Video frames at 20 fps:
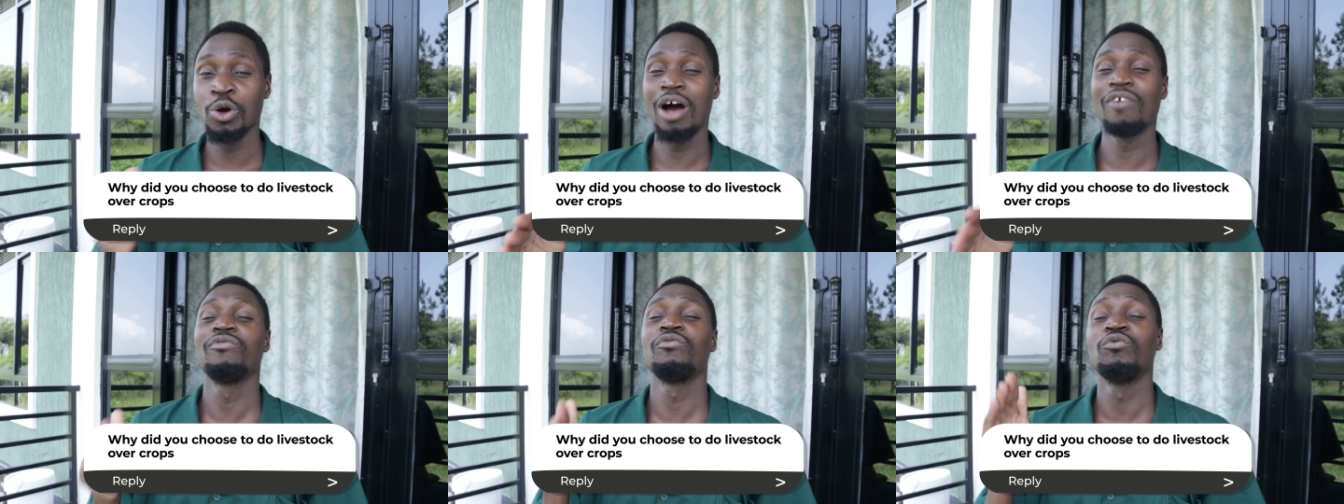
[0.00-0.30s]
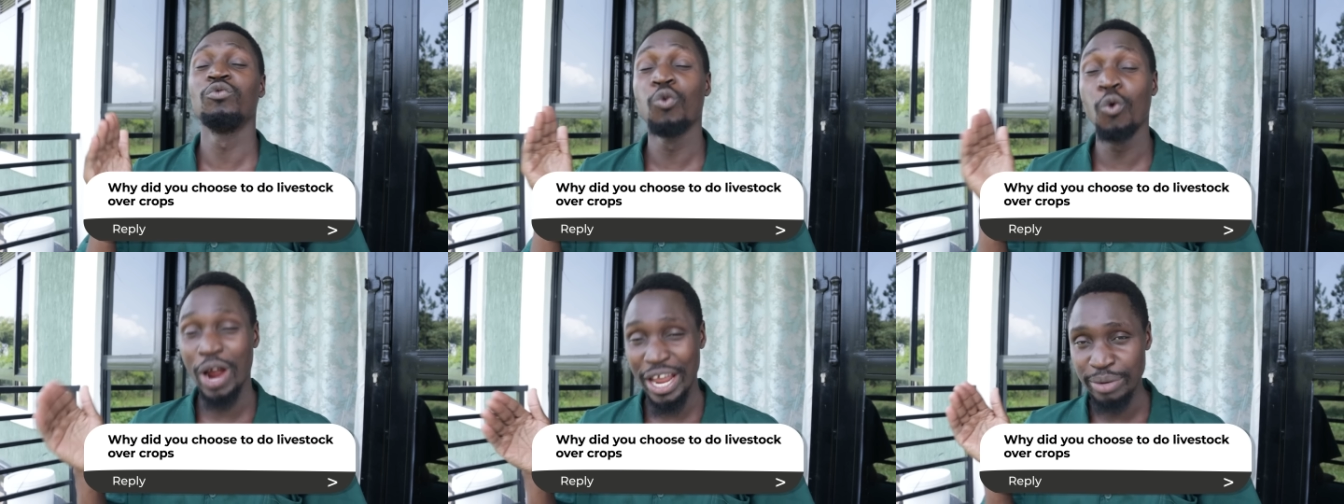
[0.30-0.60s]
you
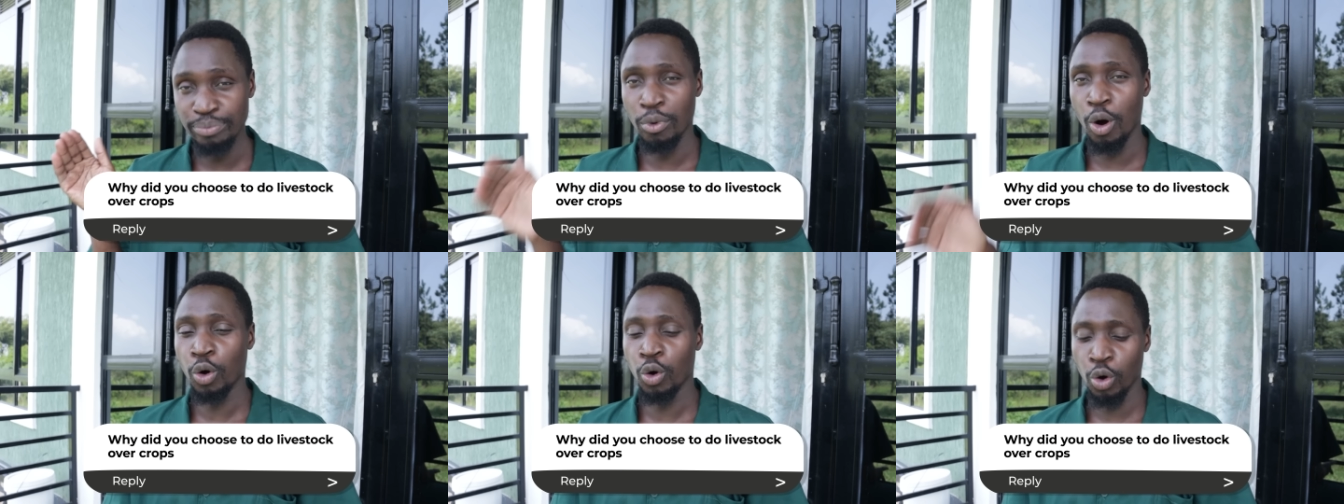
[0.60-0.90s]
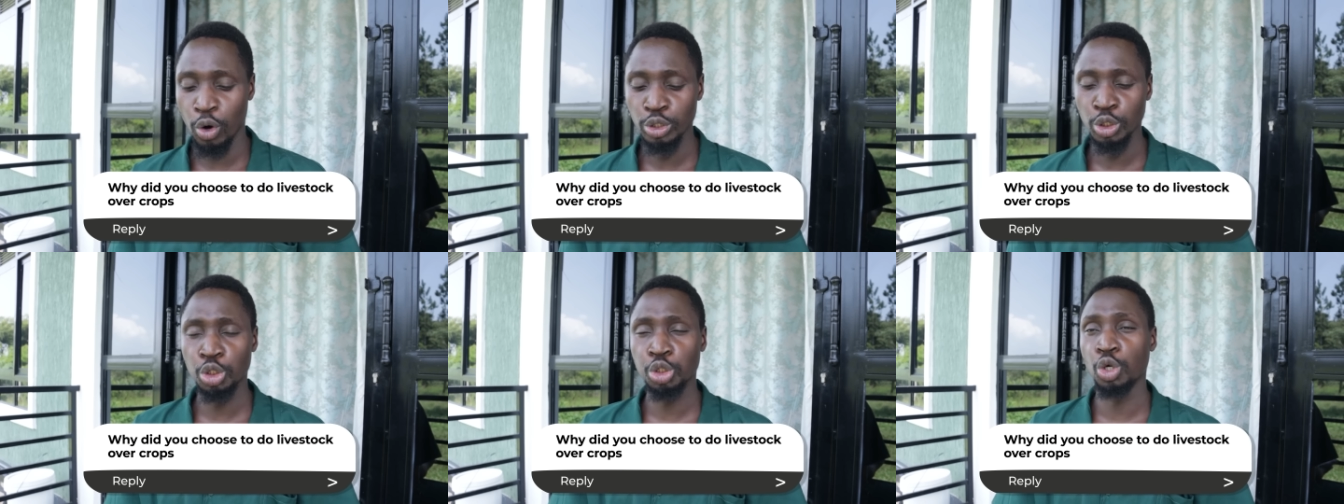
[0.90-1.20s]
have way more
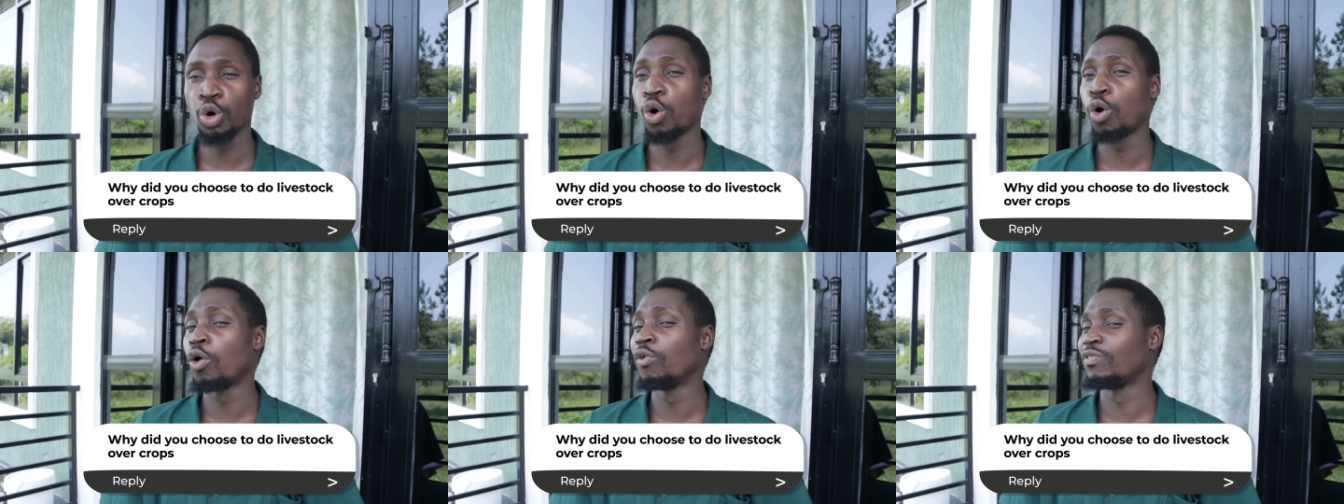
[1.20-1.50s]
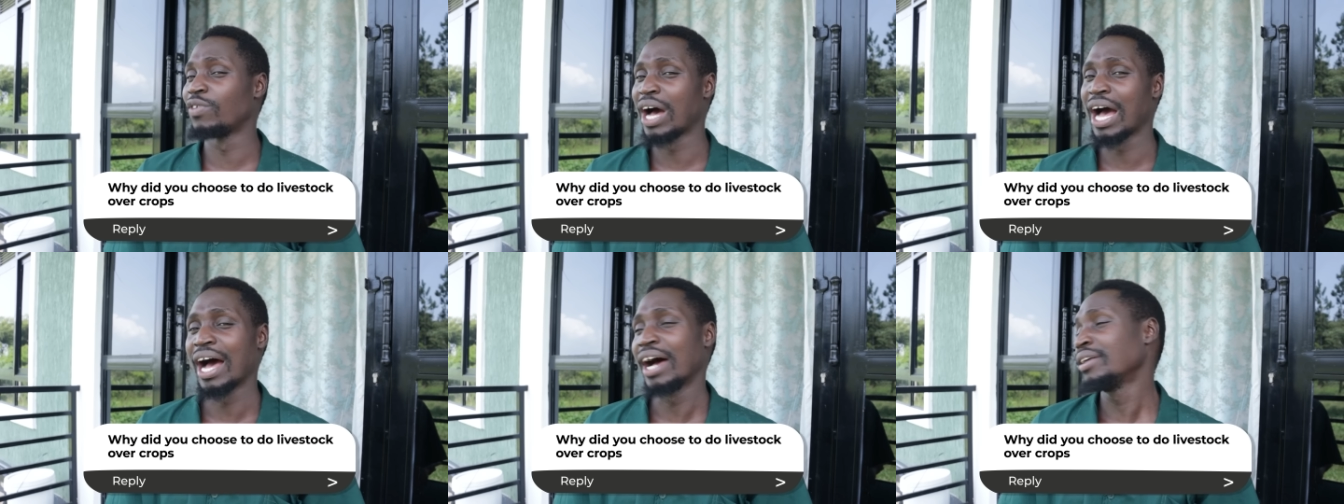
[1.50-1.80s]
control
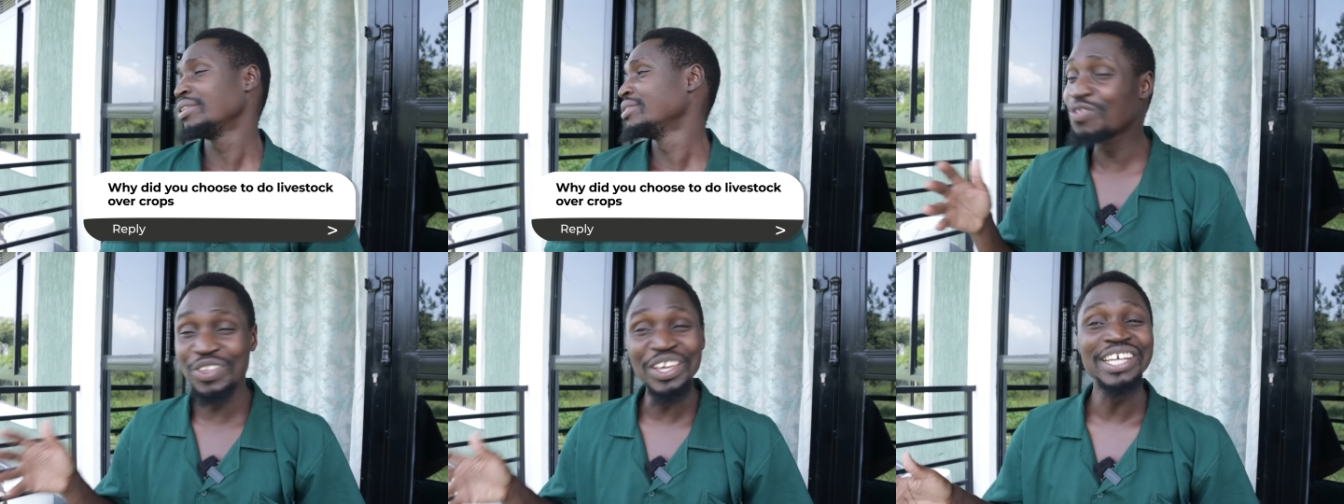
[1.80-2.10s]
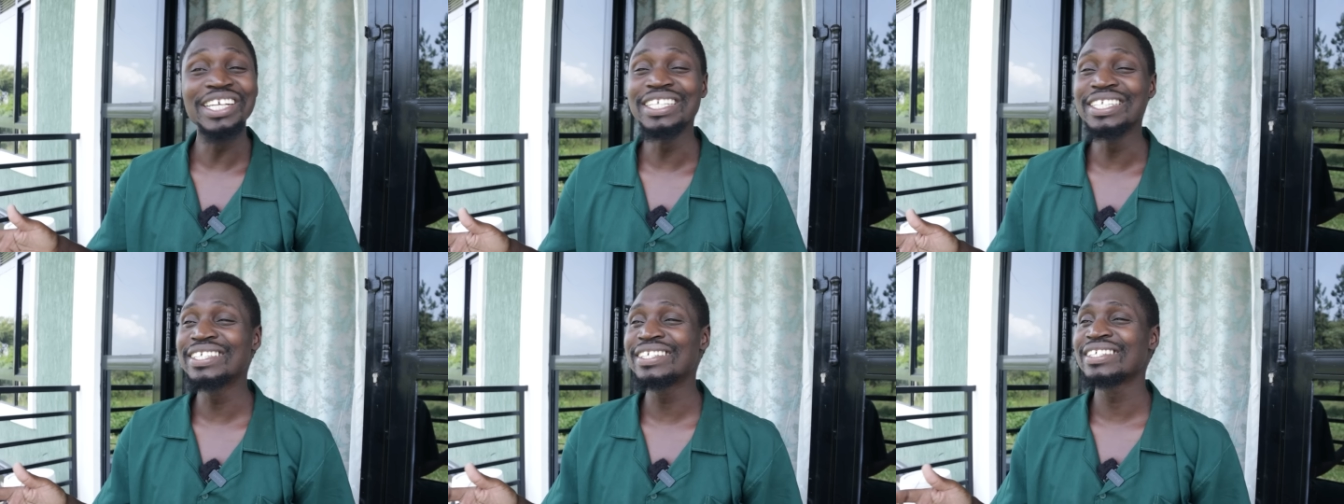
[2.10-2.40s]
over
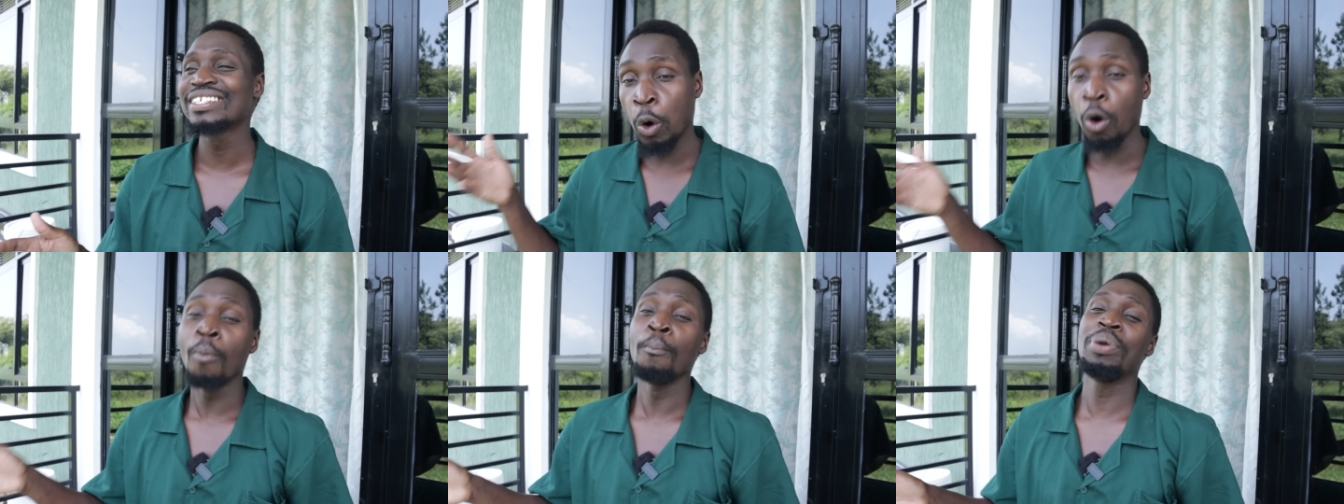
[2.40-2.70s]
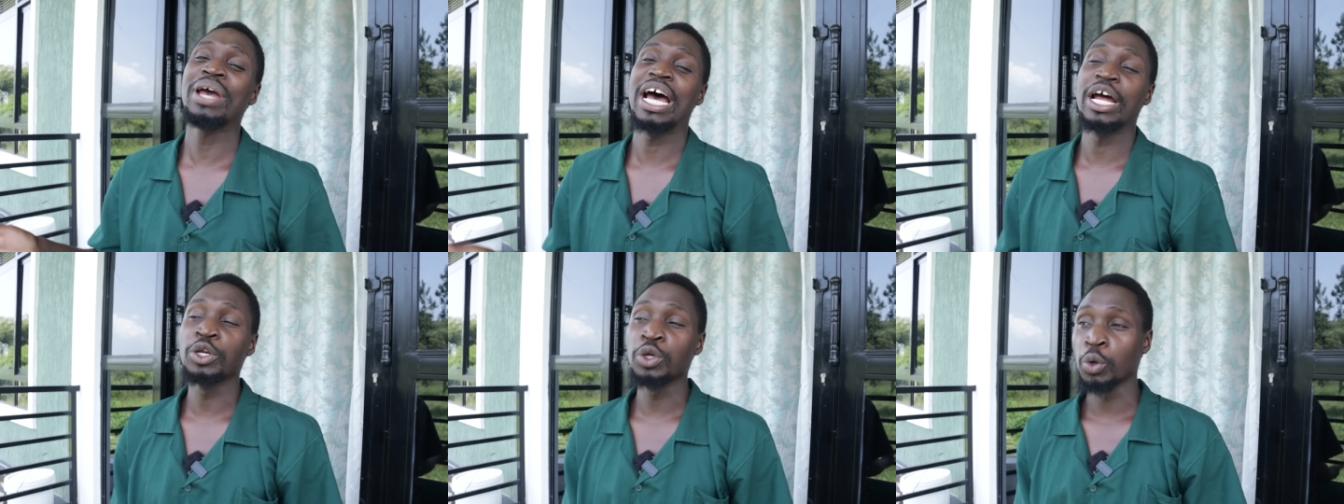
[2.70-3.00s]
things
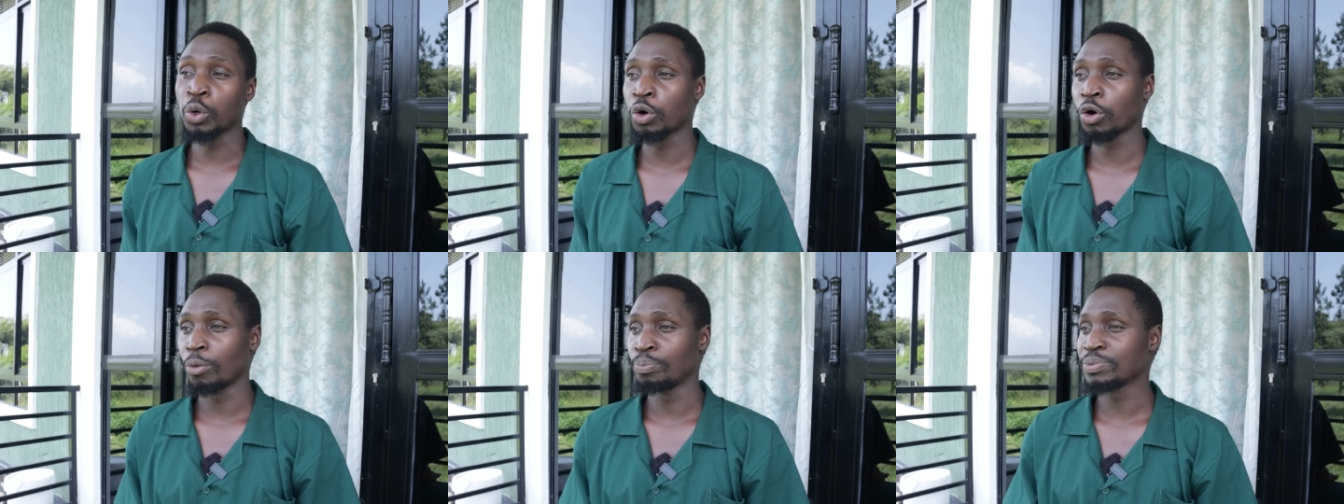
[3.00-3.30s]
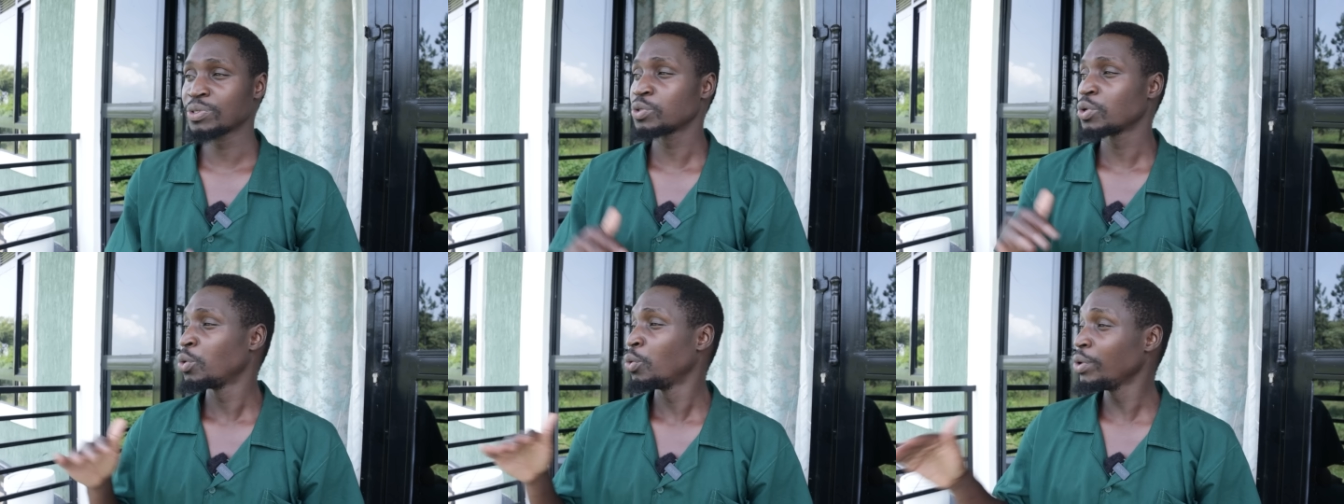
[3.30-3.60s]
compared to
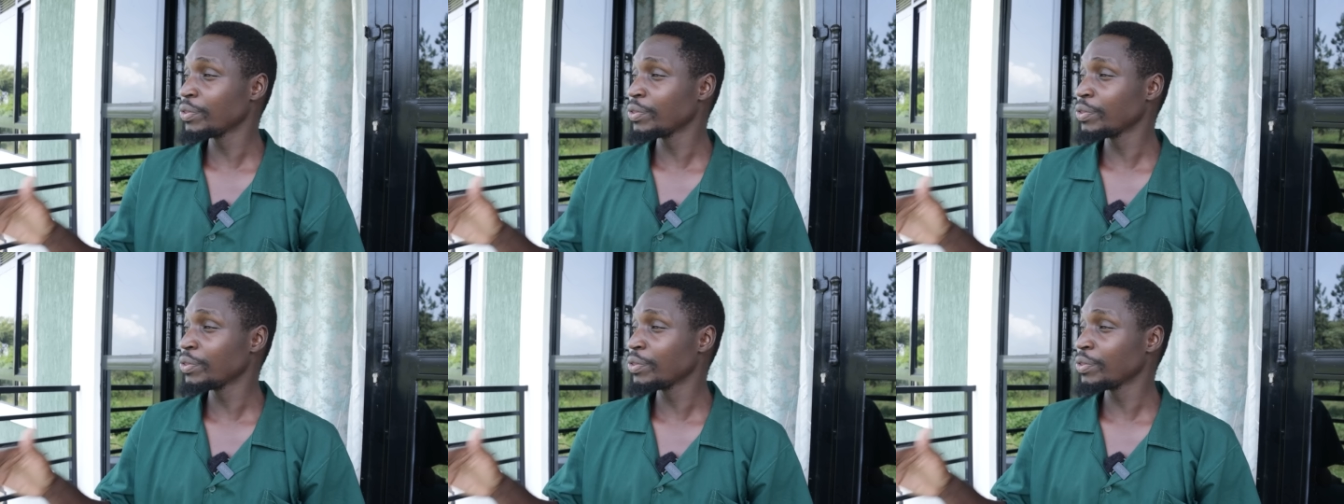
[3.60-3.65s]
crops.